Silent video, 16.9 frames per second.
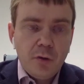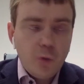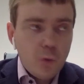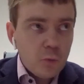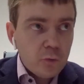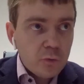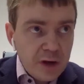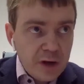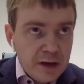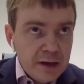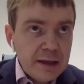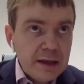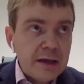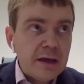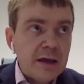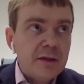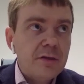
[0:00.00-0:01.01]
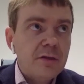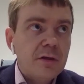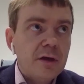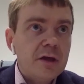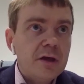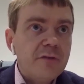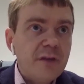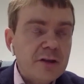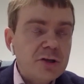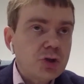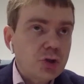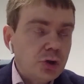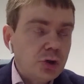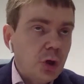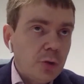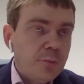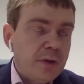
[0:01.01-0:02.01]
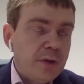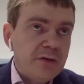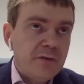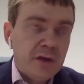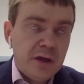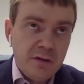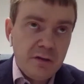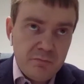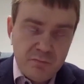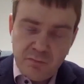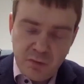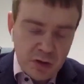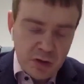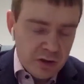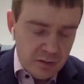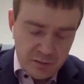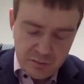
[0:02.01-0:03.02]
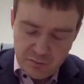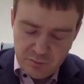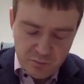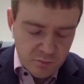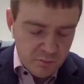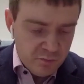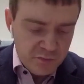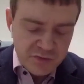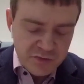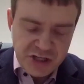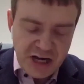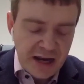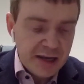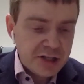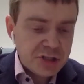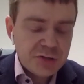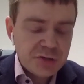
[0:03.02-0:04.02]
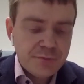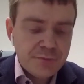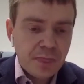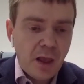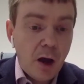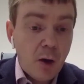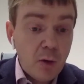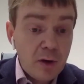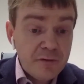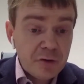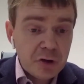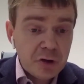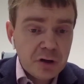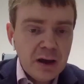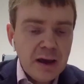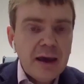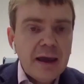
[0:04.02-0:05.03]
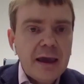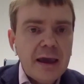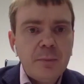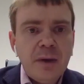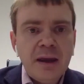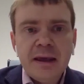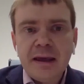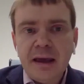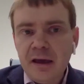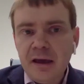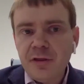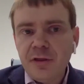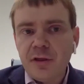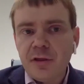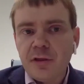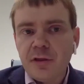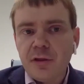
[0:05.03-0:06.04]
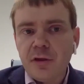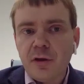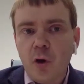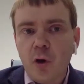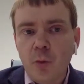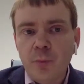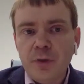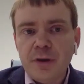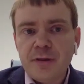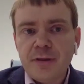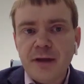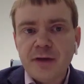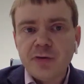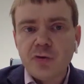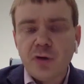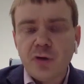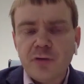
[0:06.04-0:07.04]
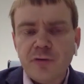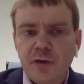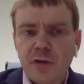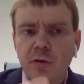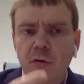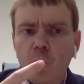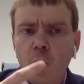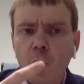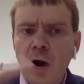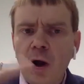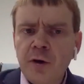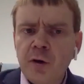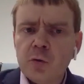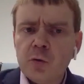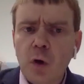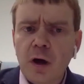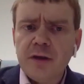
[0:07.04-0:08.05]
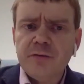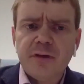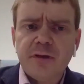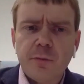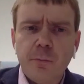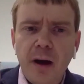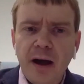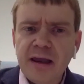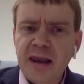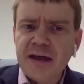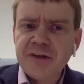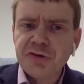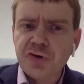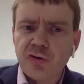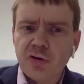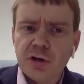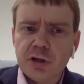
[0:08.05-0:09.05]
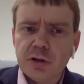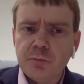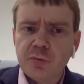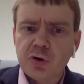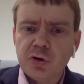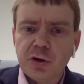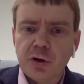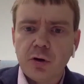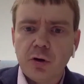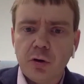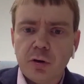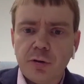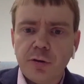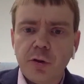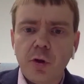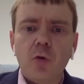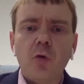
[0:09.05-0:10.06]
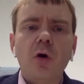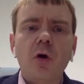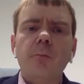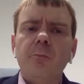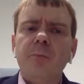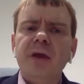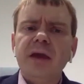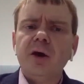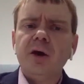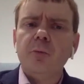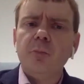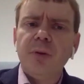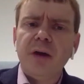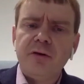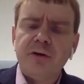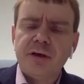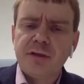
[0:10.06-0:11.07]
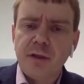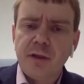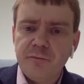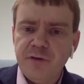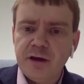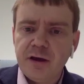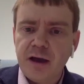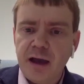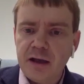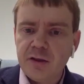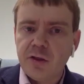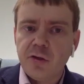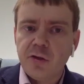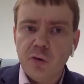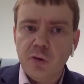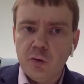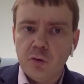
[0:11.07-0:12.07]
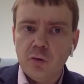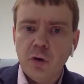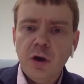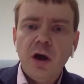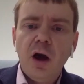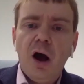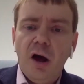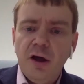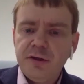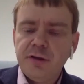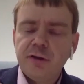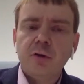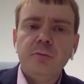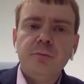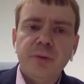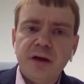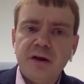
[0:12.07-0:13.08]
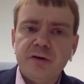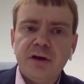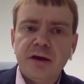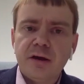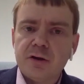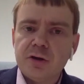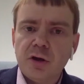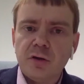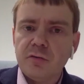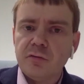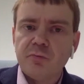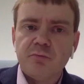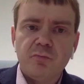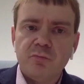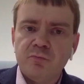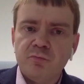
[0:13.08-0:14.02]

So really, that should not be the challenge. However, in many cases, companies like to run these one-on-one, these bilateral protocols. So me comparing something against you, us comparing a